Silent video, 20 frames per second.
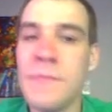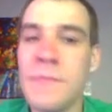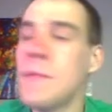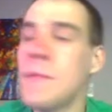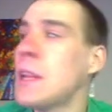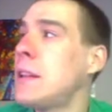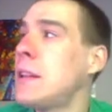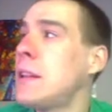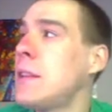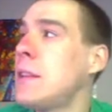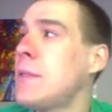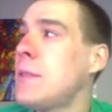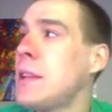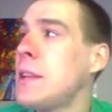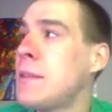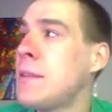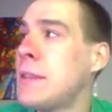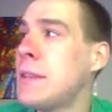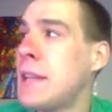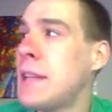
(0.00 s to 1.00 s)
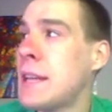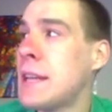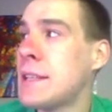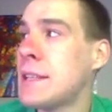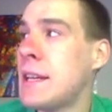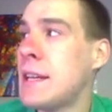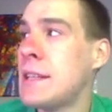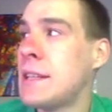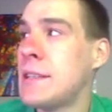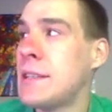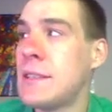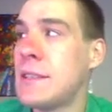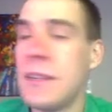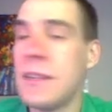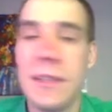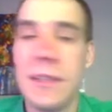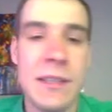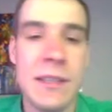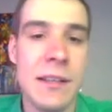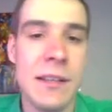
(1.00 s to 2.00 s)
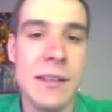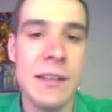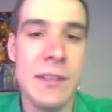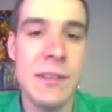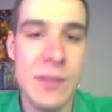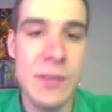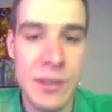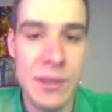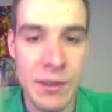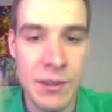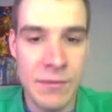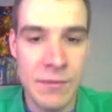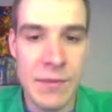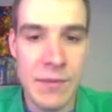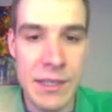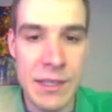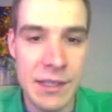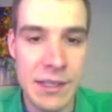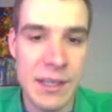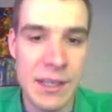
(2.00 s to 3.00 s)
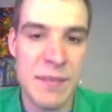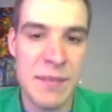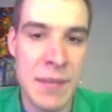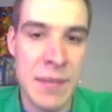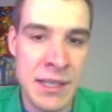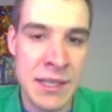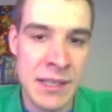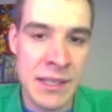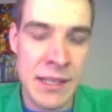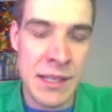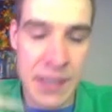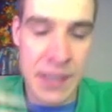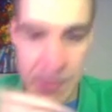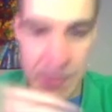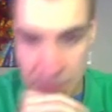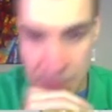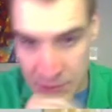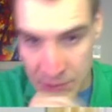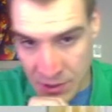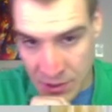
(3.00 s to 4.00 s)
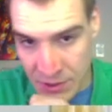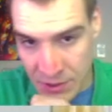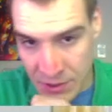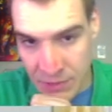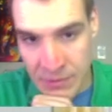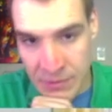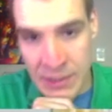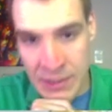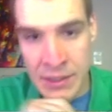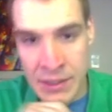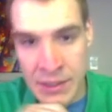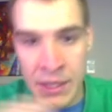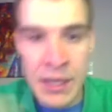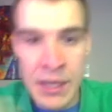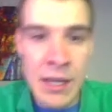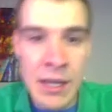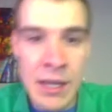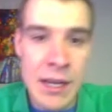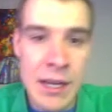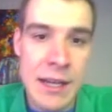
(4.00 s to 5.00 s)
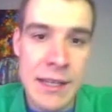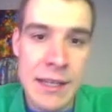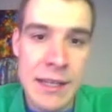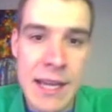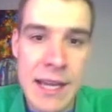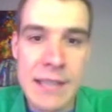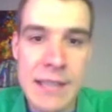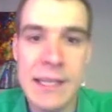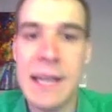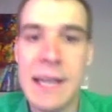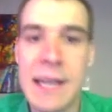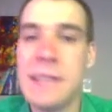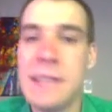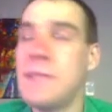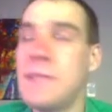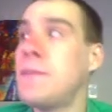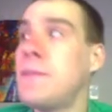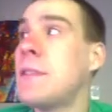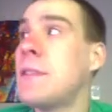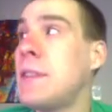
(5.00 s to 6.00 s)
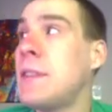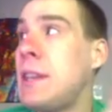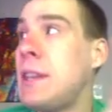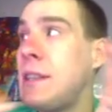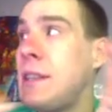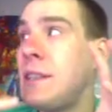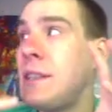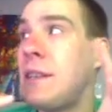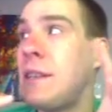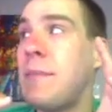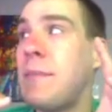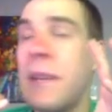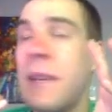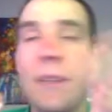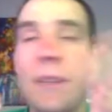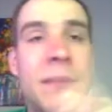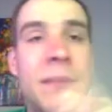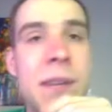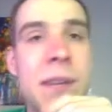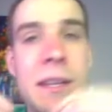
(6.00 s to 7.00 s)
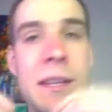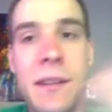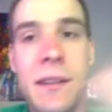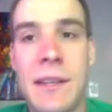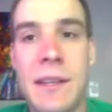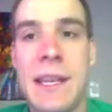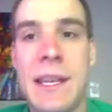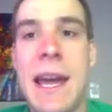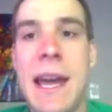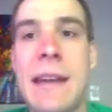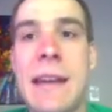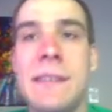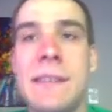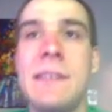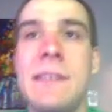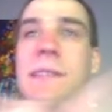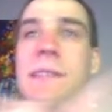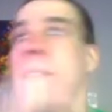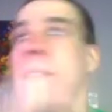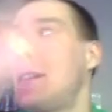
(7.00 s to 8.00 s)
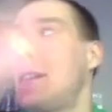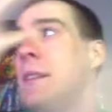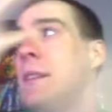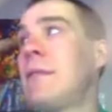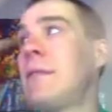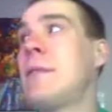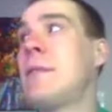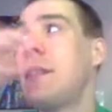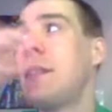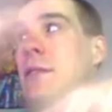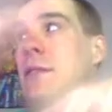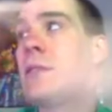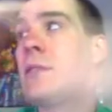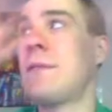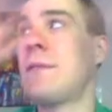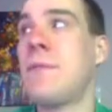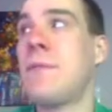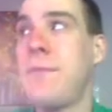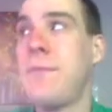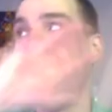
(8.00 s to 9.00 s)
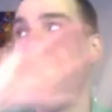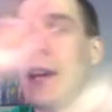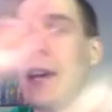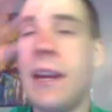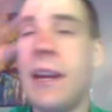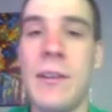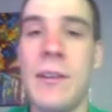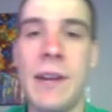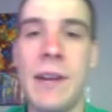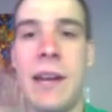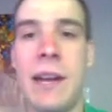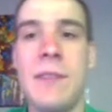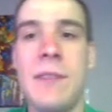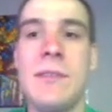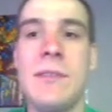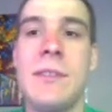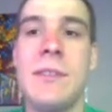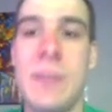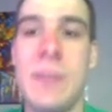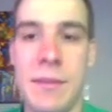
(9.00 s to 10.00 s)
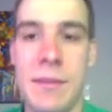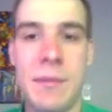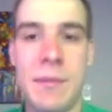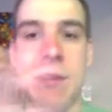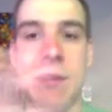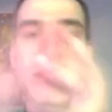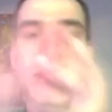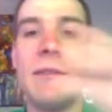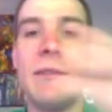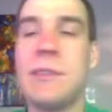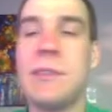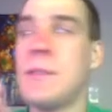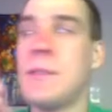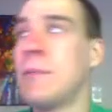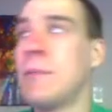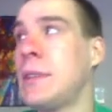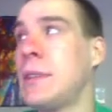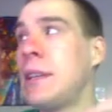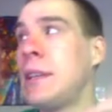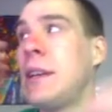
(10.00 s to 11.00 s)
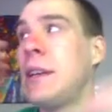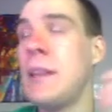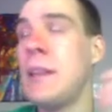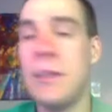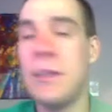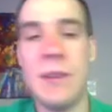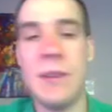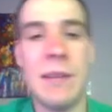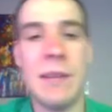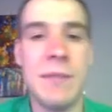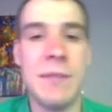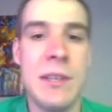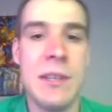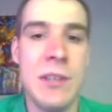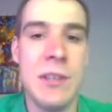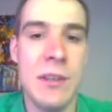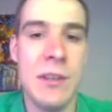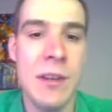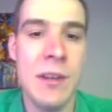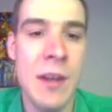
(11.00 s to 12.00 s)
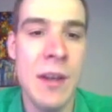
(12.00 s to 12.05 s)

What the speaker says: Liquid, gas, and solid. Certain ones can mix in any proportion you want. Gas, very easy to mix, right? They're gases. They just fly around, so the molecules don't really interact with each other.